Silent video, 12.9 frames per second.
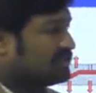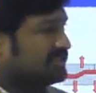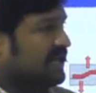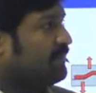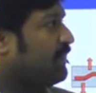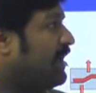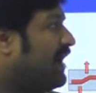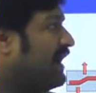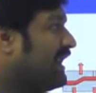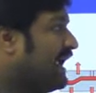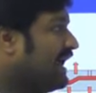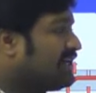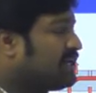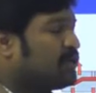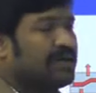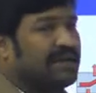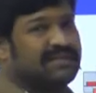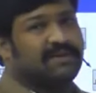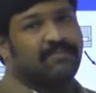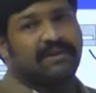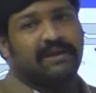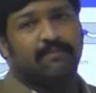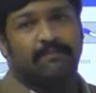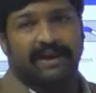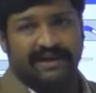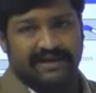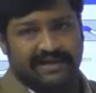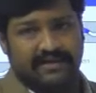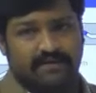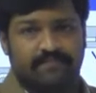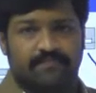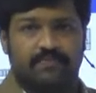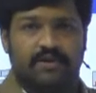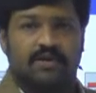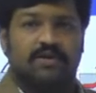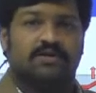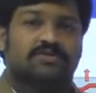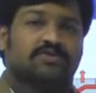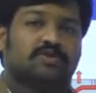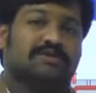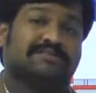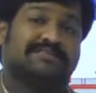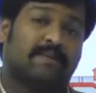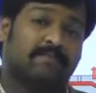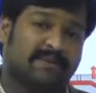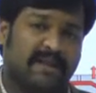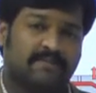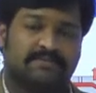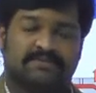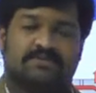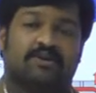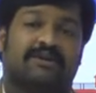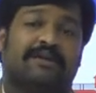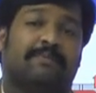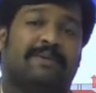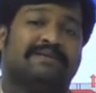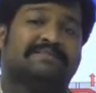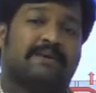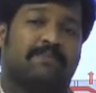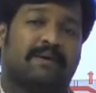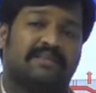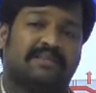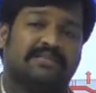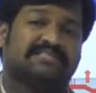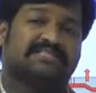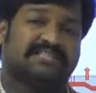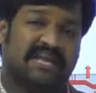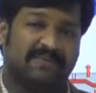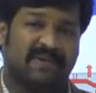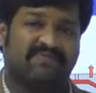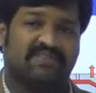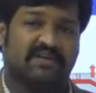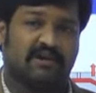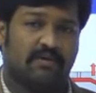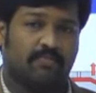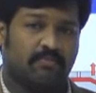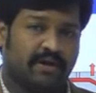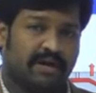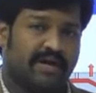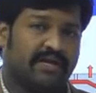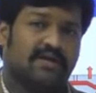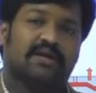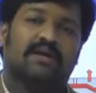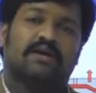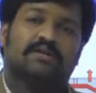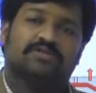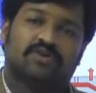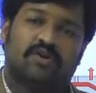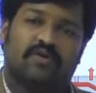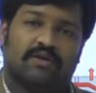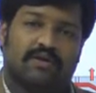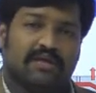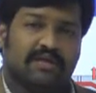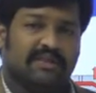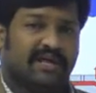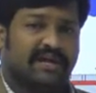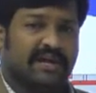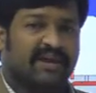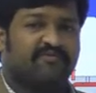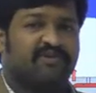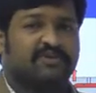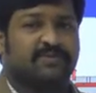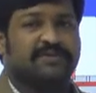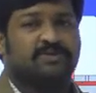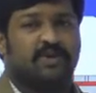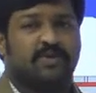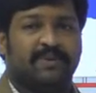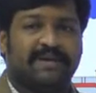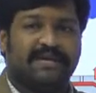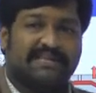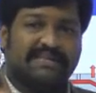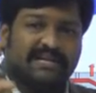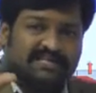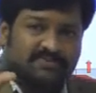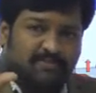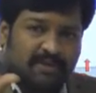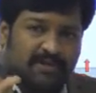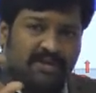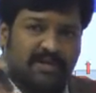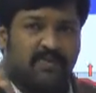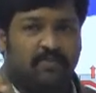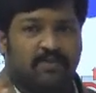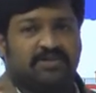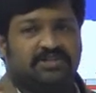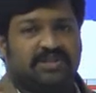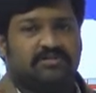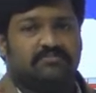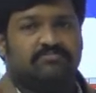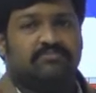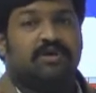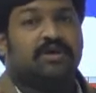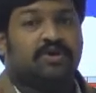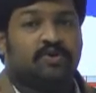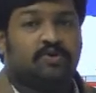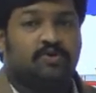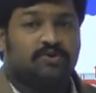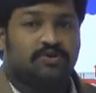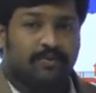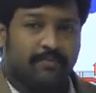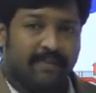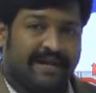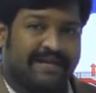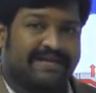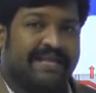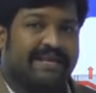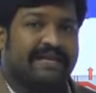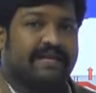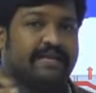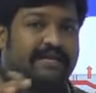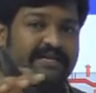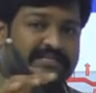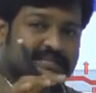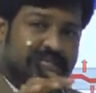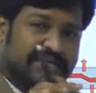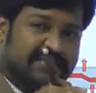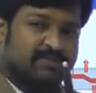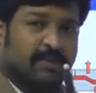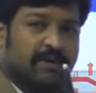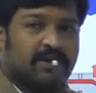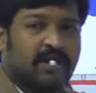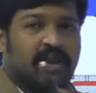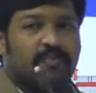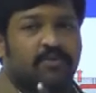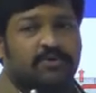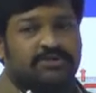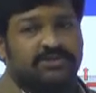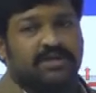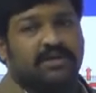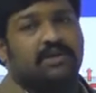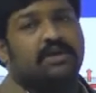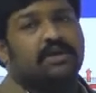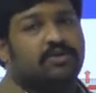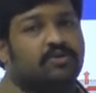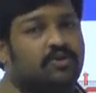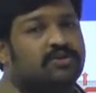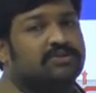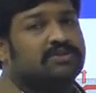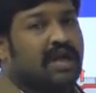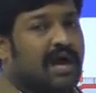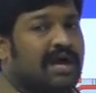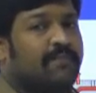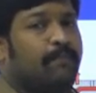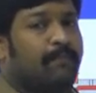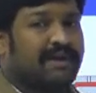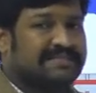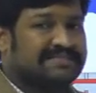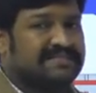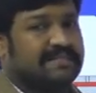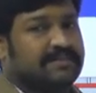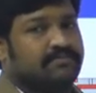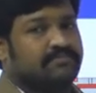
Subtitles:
shape and held together by a binder. So sometimes, so depends upon the shape of the component. So the reinforcement should be in that particular position. To maintain it is in its particular position, those are pressed,